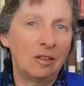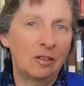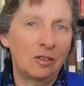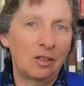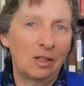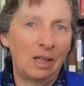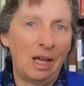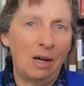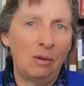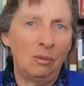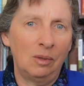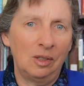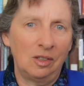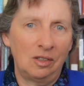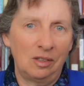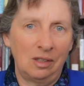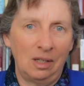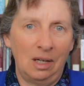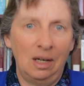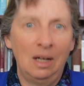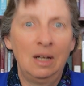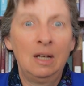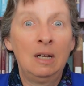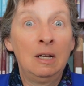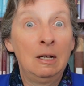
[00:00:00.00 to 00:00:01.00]
So that was
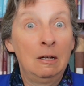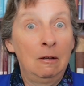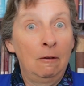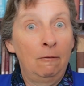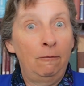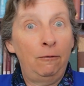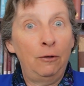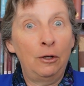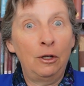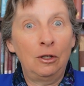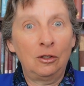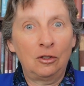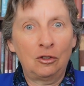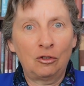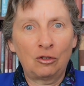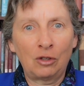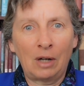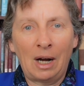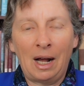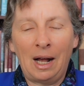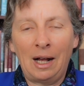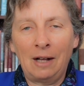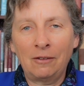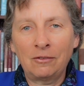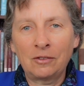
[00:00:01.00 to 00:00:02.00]
the first
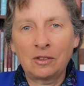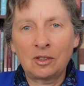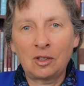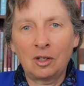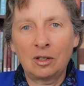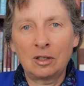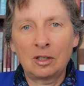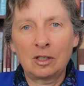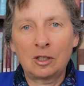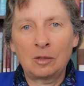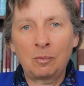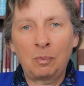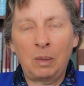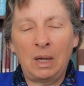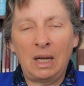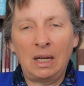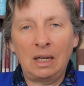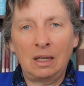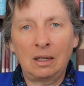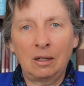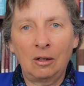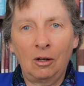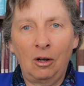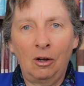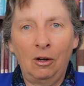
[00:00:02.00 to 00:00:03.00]
draft, so to
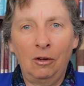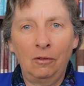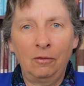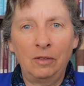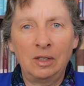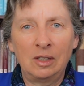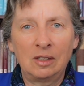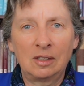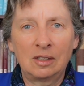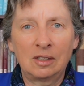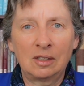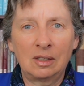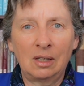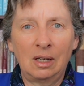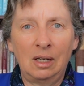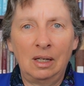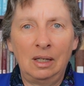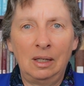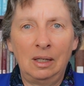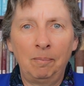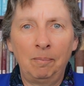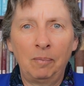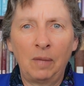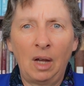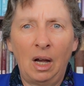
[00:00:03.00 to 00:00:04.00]
speak, of this
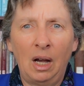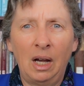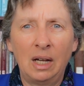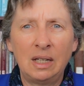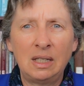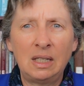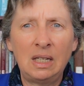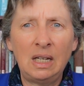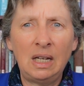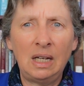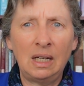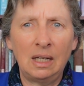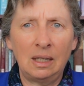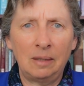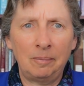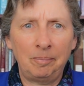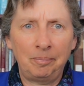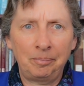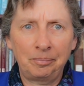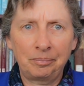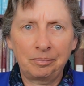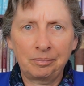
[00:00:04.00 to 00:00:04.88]
idea.